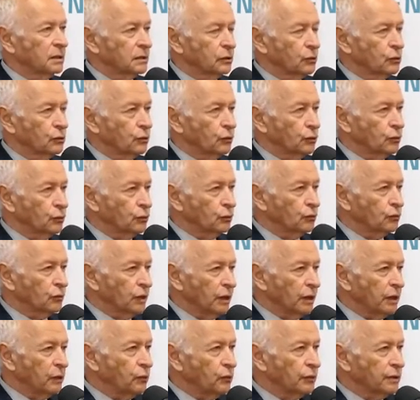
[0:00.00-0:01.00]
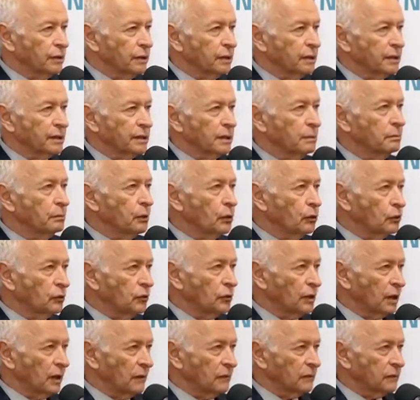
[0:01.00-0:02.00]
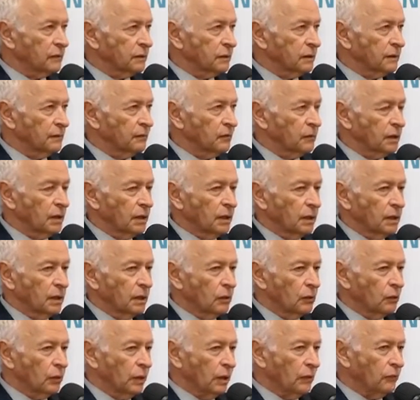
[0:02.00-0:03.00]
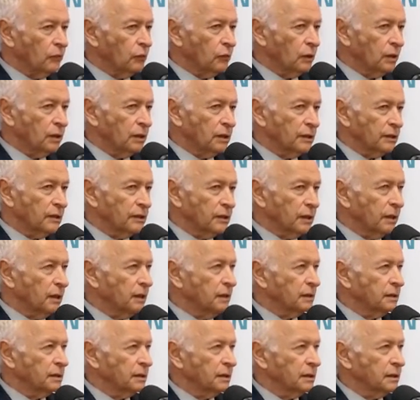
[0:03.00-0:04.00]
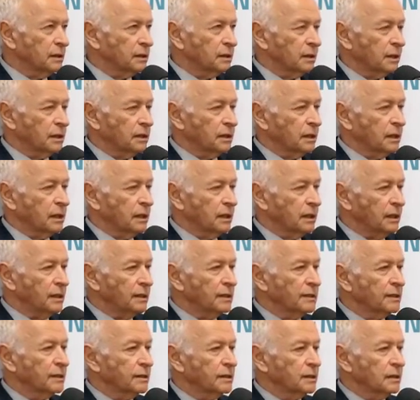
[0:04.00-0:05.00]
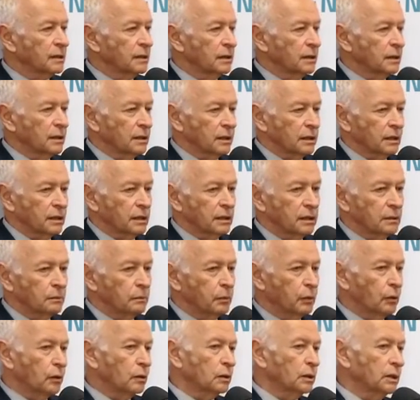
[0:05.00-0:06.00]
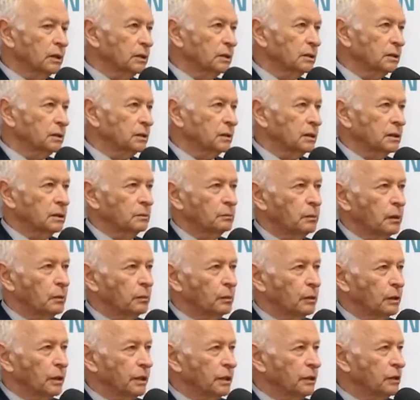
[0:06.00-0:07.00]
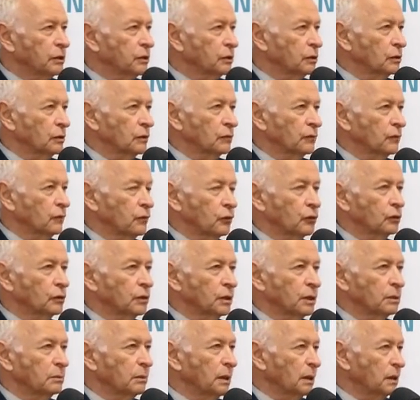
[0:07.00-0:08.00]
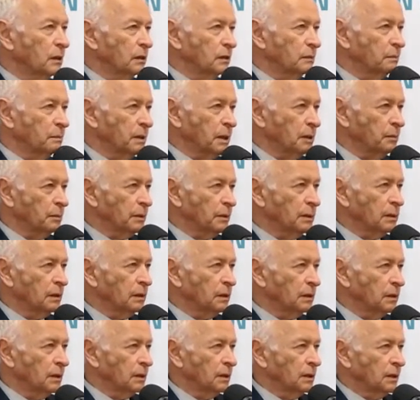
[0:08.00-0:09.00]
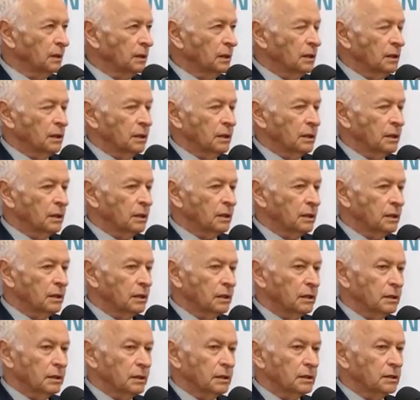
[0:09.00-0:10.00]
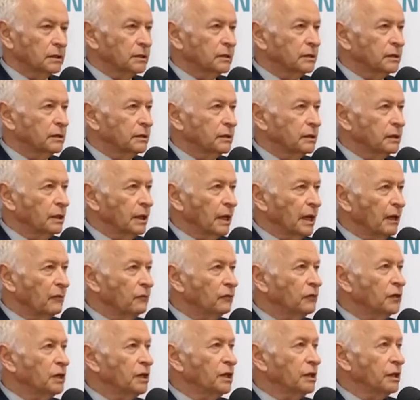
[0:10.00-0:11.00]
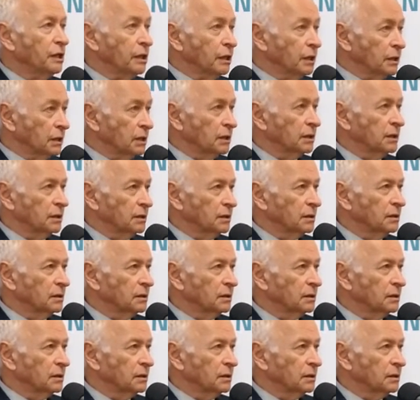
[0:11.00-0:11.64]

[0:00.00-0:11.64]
to reuse it as a bone graft. We have to understand that at least in Poland, in population of 40 million people, every year